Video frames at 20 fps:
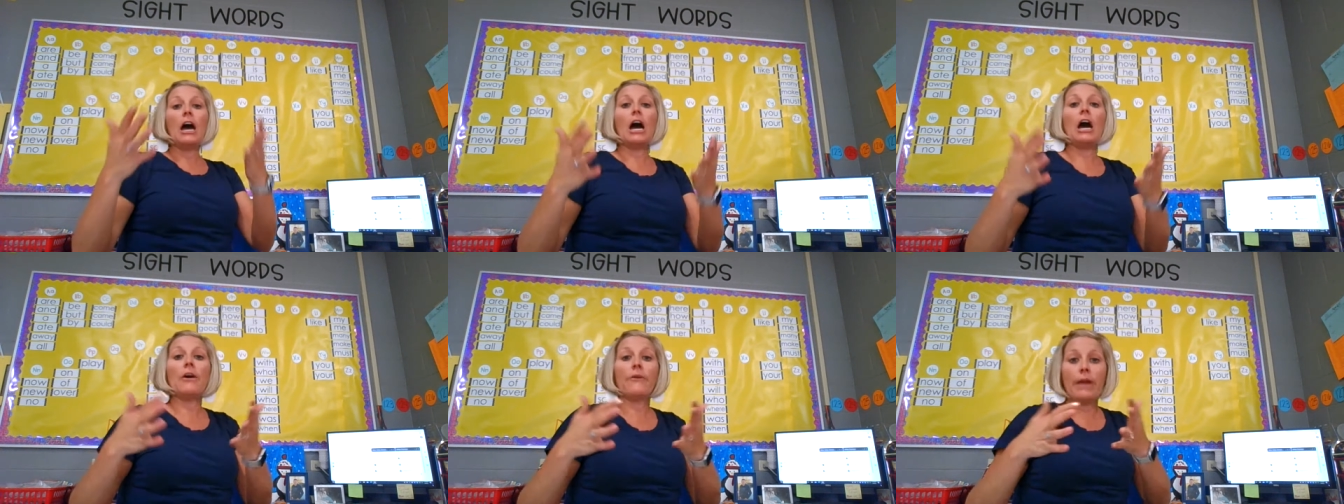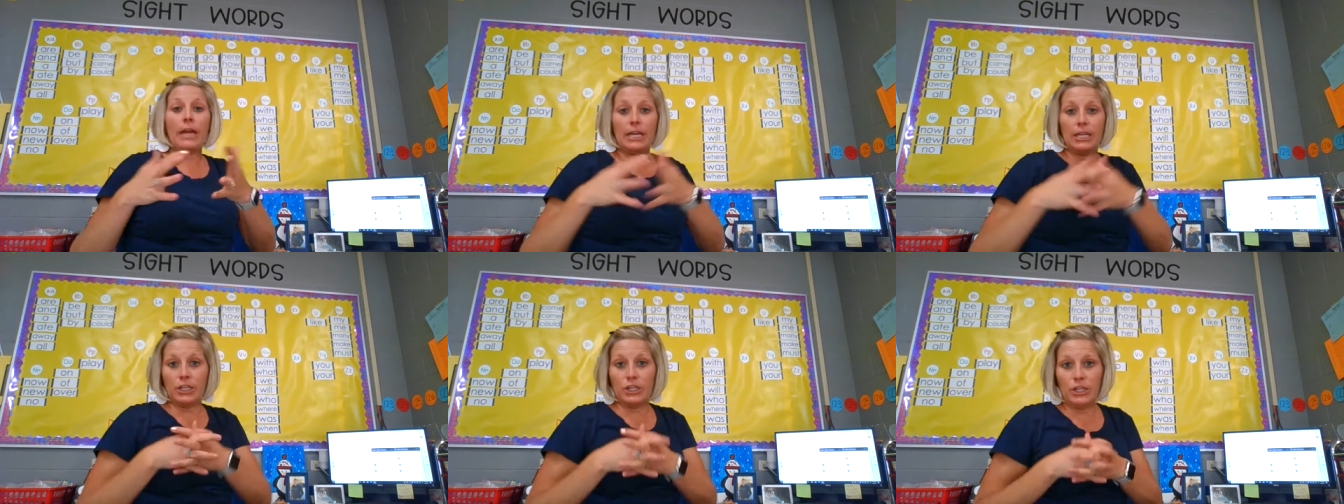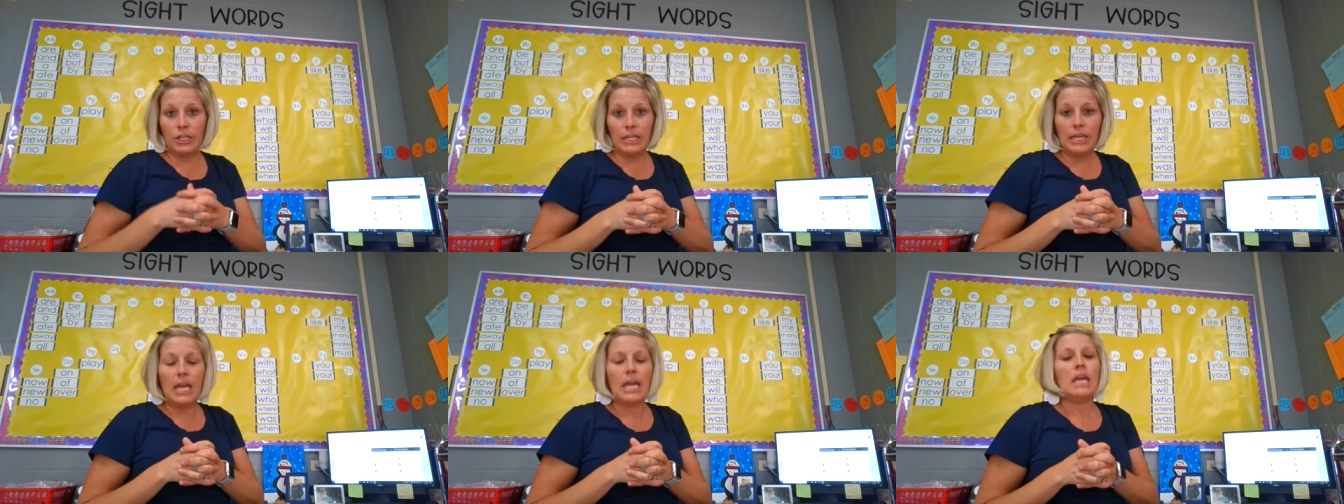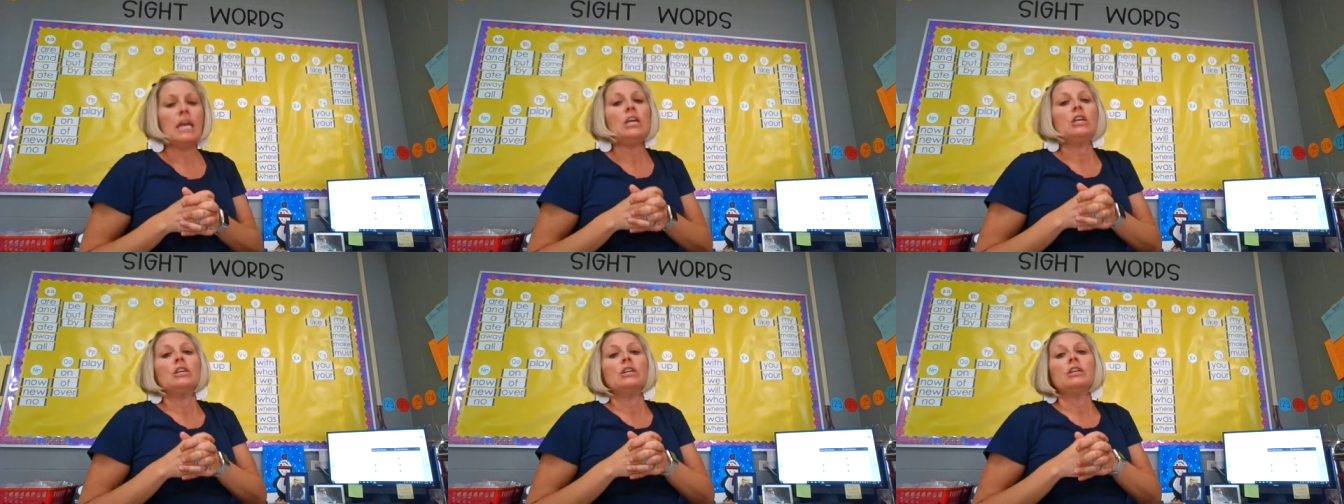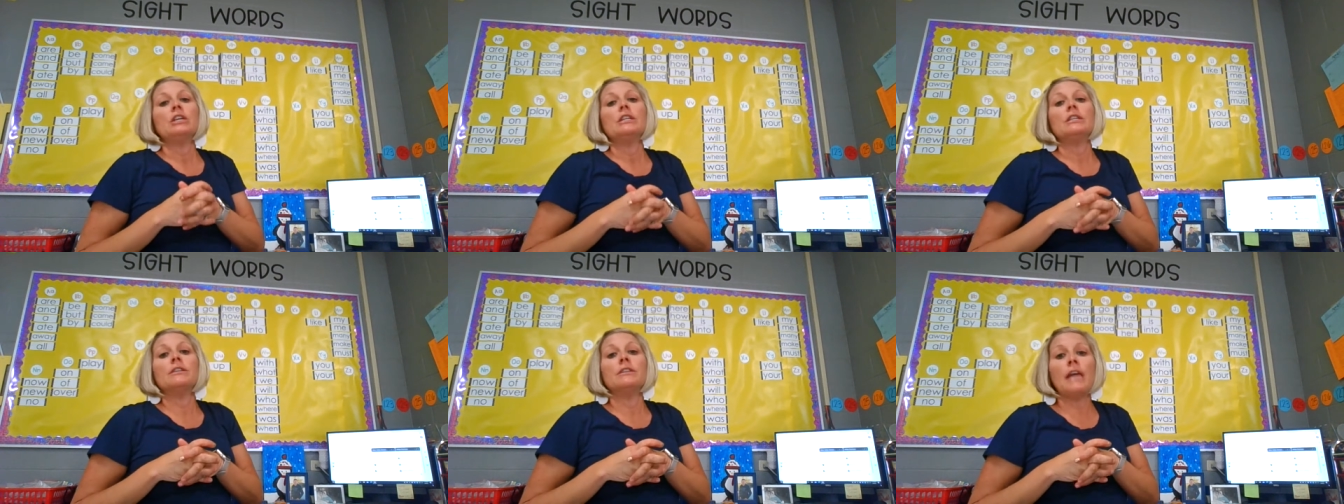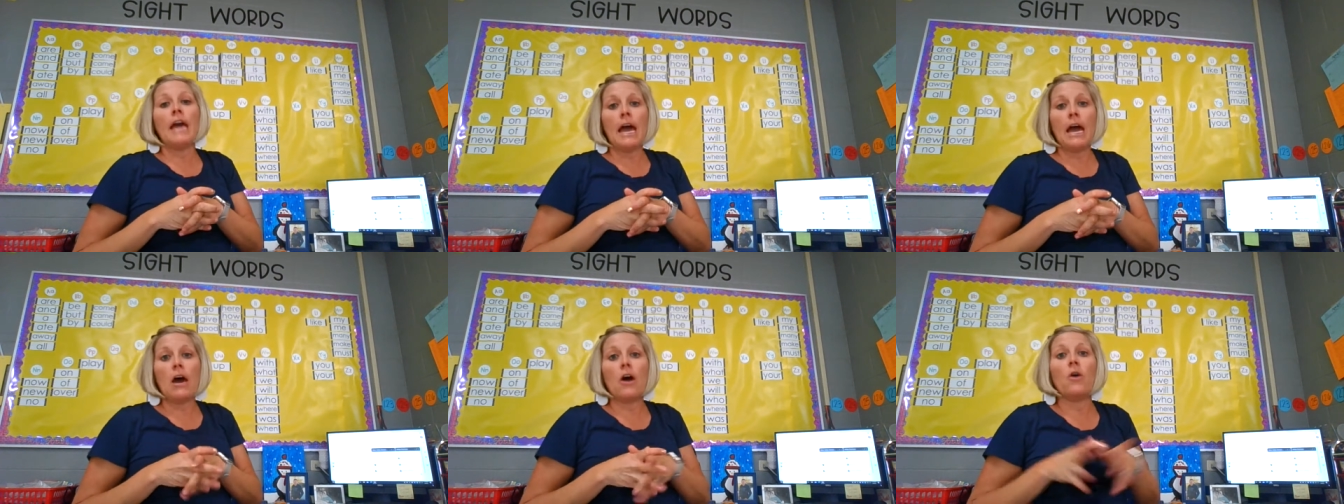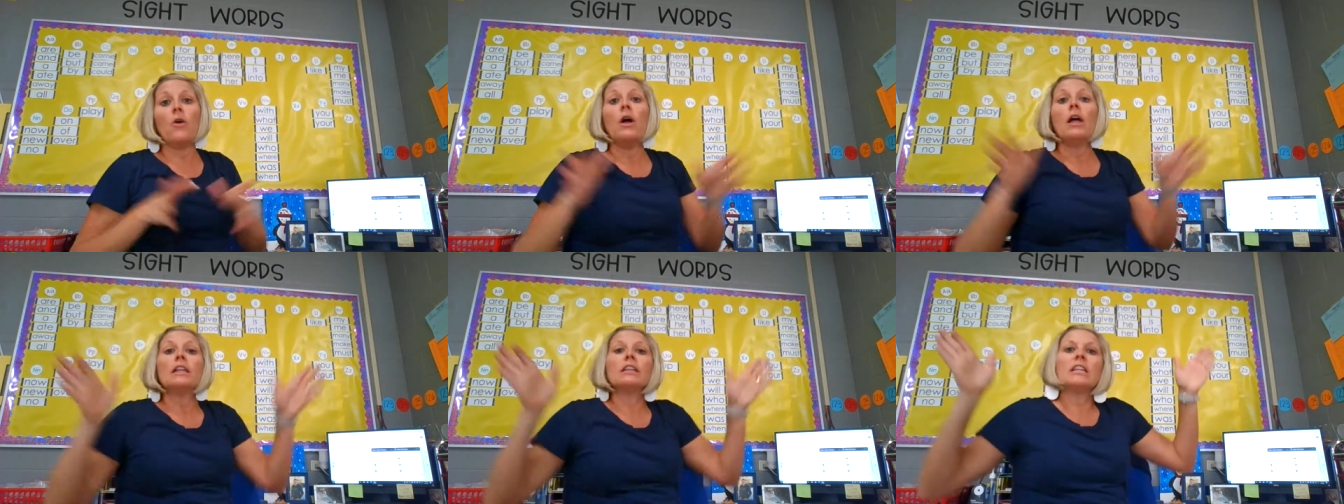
All right, good. Now